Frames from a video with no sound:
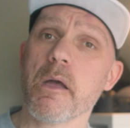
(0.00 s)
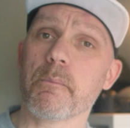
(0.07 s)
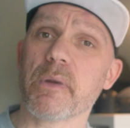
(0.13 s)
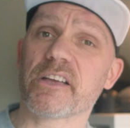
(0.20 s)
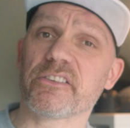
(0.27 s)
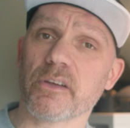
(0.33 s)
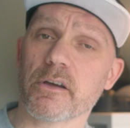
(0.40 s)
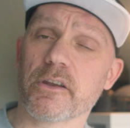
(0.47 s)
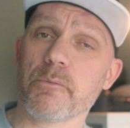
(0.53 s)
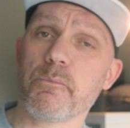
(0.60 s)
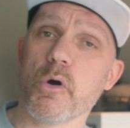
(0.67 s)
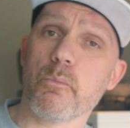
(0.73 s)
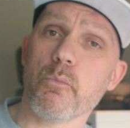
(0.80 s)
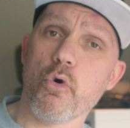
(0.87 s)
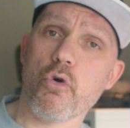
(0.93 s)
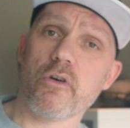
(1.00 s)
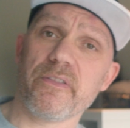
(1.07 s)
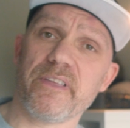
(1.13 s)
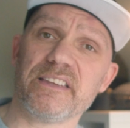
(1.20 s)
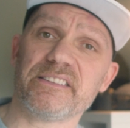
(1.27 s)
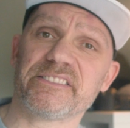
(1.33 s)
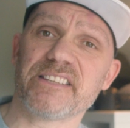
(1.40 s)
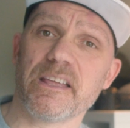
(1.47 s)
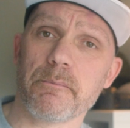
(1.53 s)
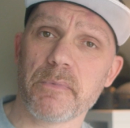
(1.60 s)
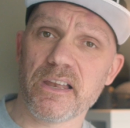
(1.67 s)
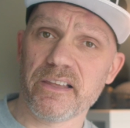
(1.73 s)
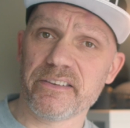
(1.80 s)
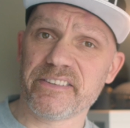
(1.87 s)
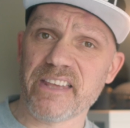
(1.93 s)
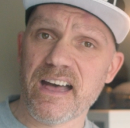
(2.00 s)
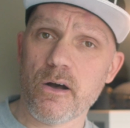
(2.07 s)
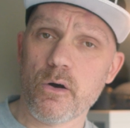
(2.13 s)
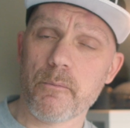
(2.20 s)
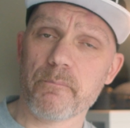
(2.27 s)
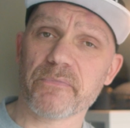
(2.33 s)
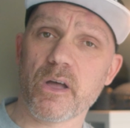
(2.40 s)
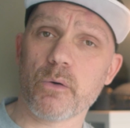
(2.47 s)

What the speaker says: because I'm going to put more of these stimulus out.